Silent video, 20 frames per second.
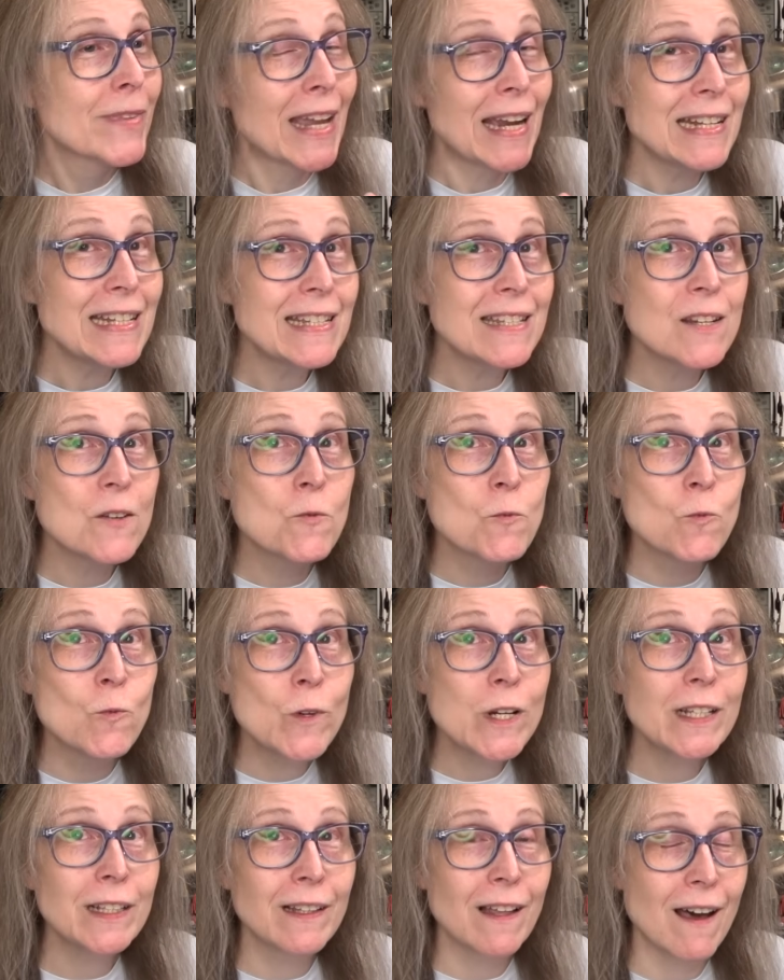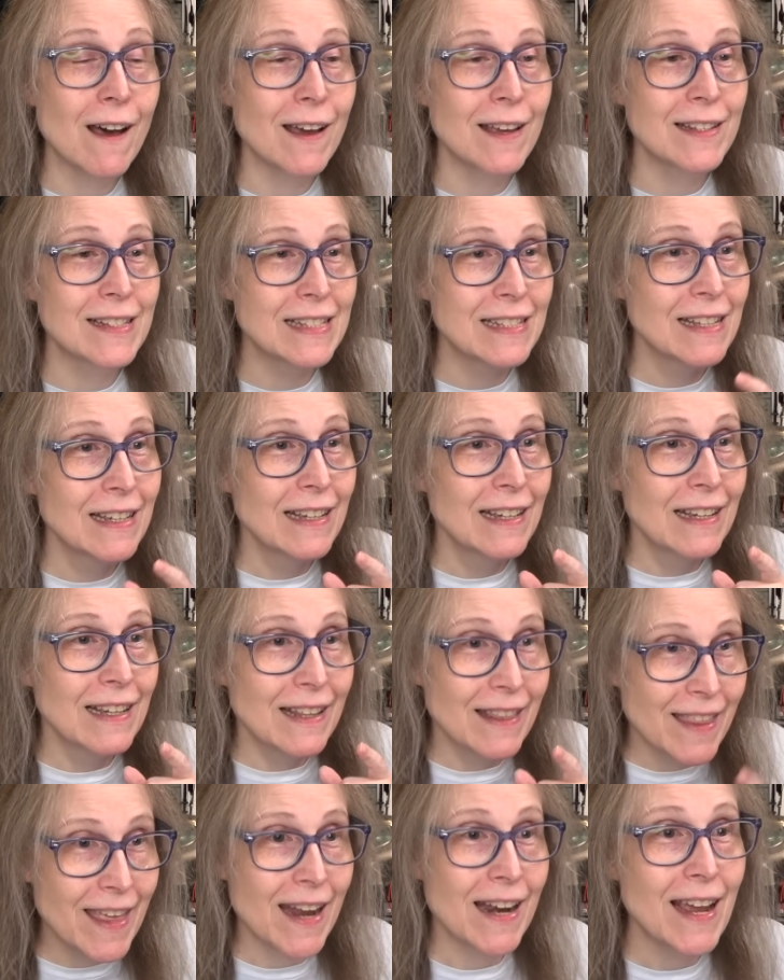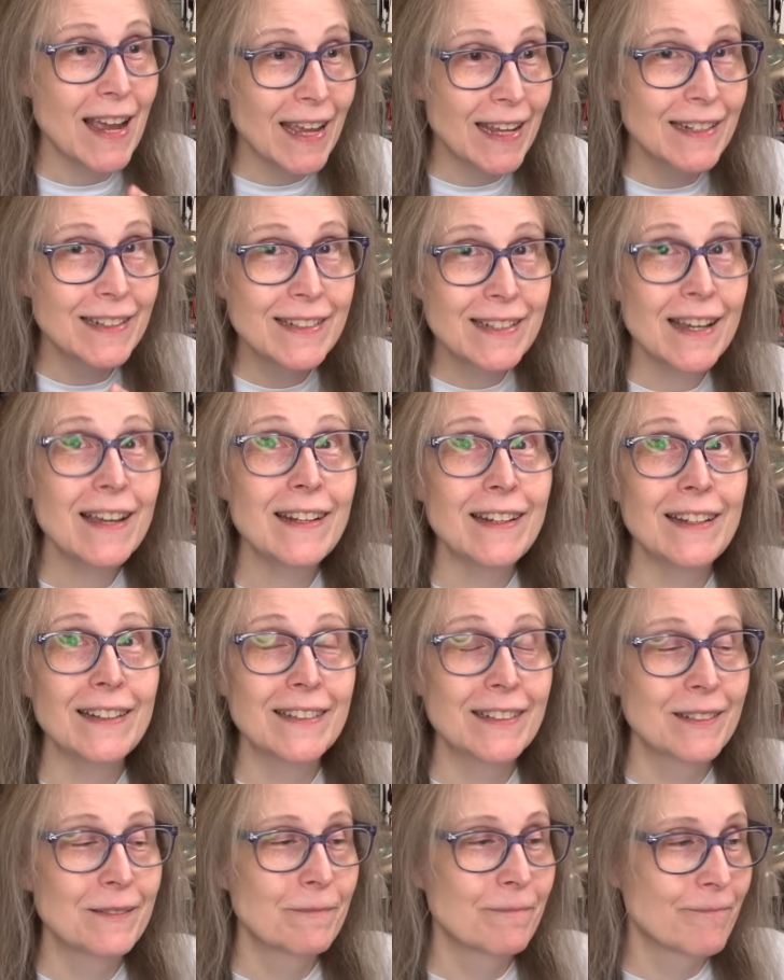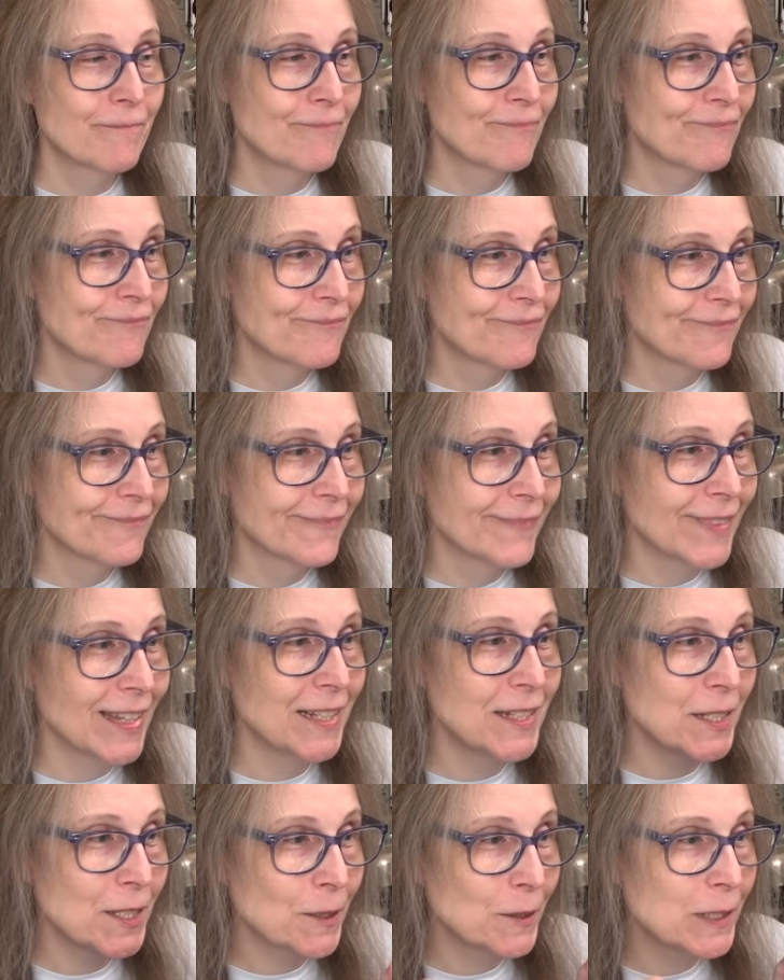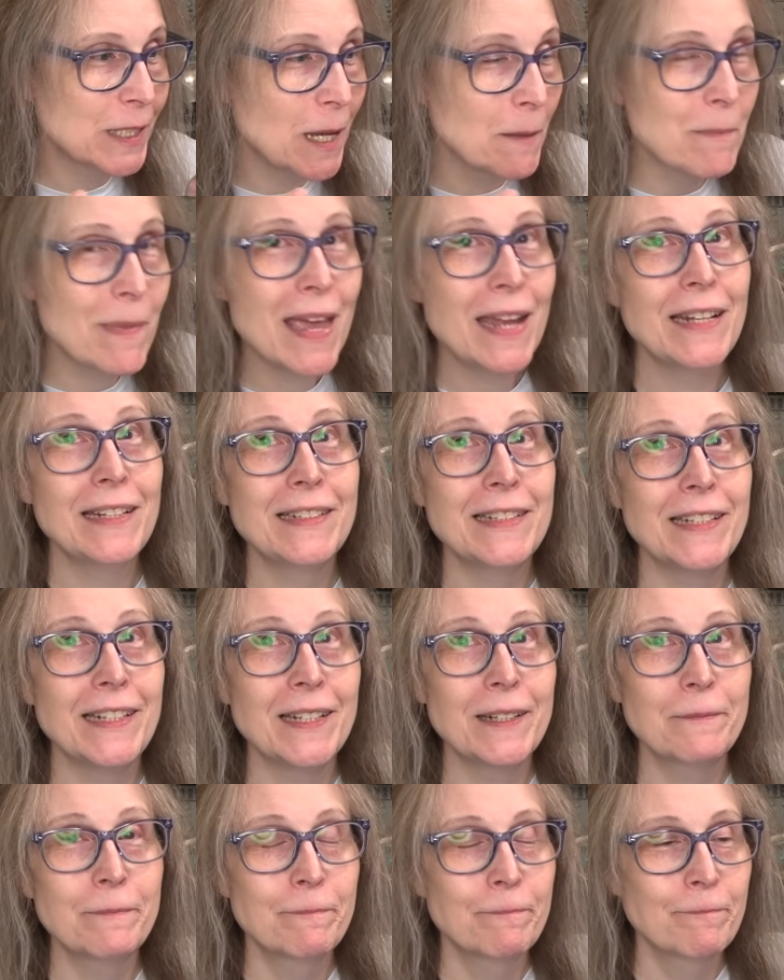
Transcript: I just didn't realize that I had done it until Don Pettit did it.